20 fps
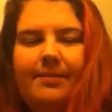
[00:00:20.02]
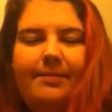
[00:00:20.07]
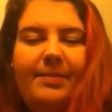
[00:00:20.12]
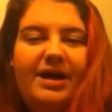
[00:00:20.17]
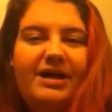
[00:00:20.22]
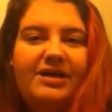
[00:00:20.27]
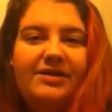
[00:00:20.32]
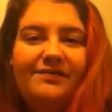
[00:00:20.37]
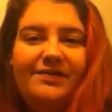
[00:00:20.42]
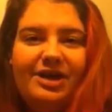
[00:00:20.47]

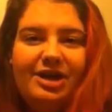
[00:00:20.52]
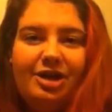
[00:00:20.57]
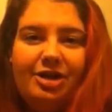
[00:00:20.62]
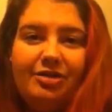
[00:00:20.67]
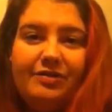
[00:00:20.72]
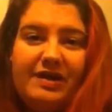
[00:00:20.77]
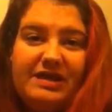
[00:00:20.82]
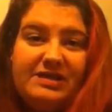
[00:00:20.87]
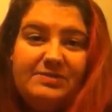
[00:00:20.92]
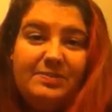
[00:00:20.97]
make a
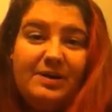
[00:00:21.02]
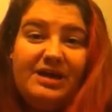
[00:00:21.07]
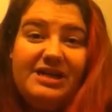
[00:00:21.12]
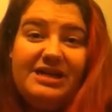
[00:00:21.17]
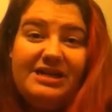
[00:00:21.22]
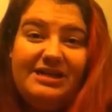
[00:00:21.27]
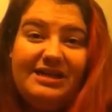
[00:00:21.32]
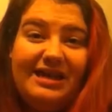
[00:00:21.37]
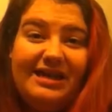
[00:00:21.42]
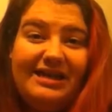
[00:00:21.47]
video
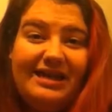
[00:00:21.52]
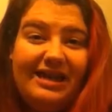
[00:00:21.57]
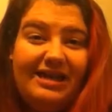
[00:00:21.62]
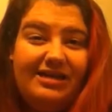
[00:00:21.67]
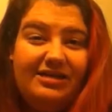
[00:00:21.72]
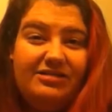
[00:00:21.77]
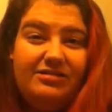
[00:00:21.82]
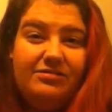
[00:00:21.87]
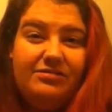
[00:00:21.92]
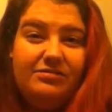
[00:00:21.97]
explaining that
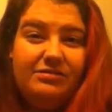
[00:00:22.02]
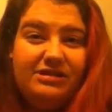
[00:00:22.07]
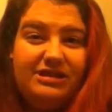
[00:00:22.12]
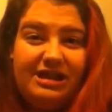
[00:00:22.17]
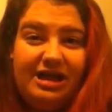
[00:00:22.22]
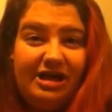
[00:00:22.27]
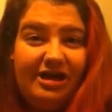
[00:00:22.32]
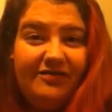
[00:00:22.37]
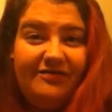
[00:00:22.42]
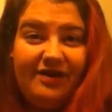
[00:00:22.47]
kind of
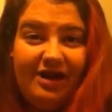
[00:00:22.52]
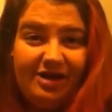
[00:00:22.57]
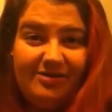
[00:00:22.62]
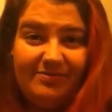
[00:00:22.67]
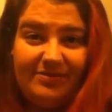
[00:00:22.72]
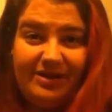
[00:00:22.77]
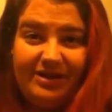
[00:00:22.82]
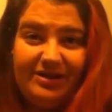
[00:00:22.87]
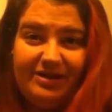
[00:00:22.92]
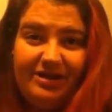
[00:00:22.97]

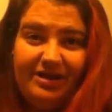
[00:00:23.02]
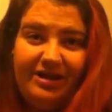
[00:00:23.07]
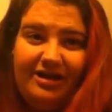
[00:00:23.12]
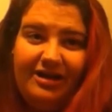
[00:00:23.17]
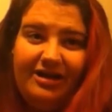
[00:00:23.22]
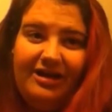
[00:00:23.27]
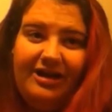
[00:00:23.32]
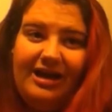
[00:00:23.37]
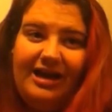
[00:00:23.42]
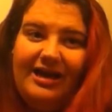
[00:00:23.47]
terrified me.
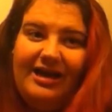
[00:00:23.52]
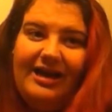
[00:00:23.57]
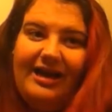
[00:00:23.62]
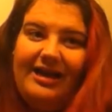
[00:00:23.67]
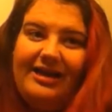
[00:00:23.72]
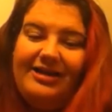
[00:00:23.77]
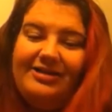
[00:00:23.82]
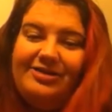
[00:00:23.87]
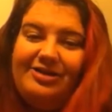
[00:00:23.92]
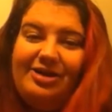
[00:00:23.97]

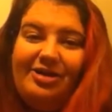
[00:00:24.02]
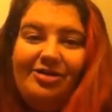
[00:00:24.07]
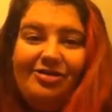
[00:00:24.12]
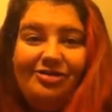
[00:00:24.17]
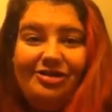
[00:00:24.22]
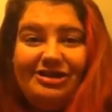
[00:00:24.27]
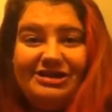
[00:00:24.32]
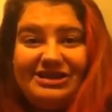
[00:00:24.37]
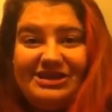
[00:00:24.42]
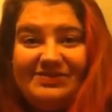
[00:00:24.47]
And the
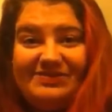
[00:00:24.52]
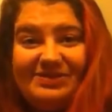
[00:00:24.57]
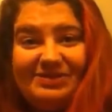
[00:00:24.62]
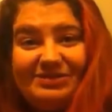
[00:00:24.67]
whole reason